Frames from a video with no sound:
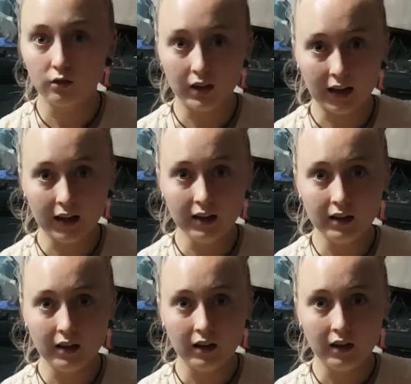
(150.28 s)
Today
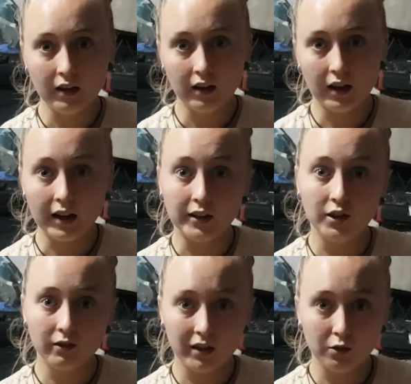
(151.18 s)
I
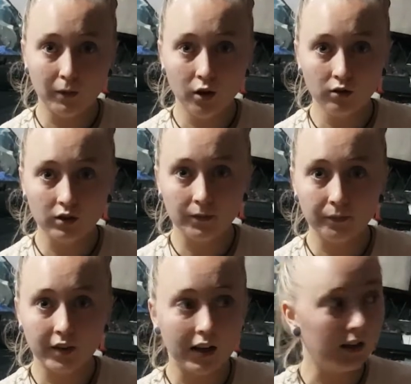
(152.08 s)
actually went to my host,
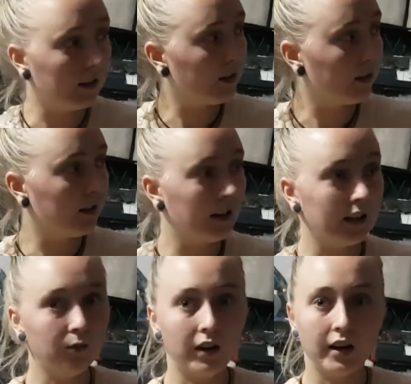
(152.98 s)
and
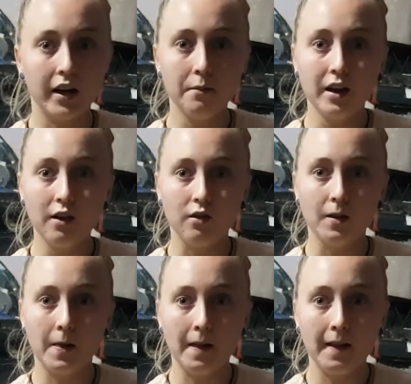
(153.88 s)
that's where I am now.
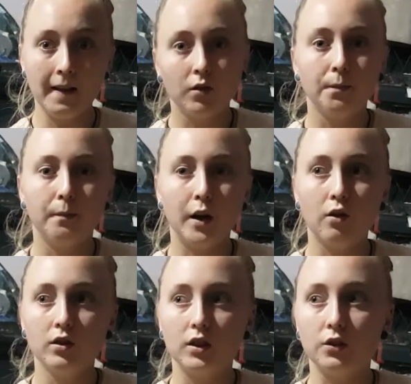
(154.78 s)
My
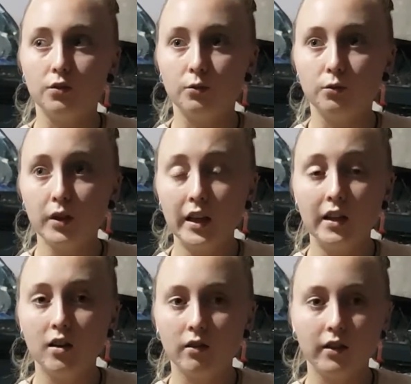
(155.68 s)
host is
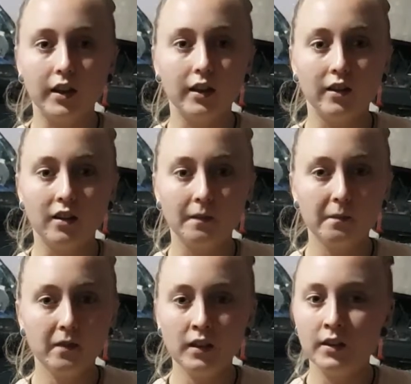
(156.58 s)
really lovely.
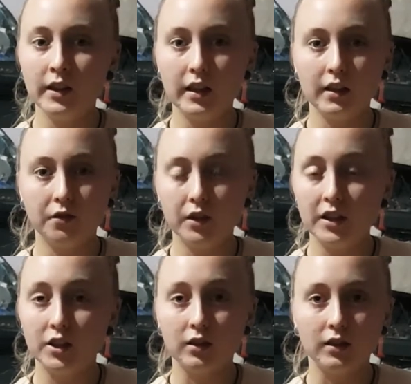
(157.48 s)
He has three
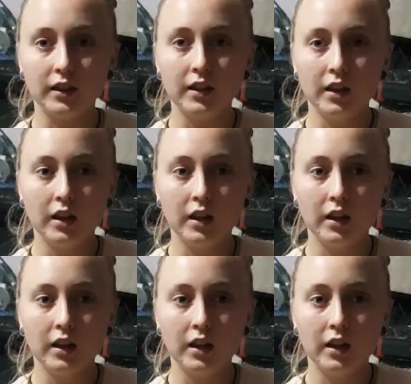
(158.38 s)
children.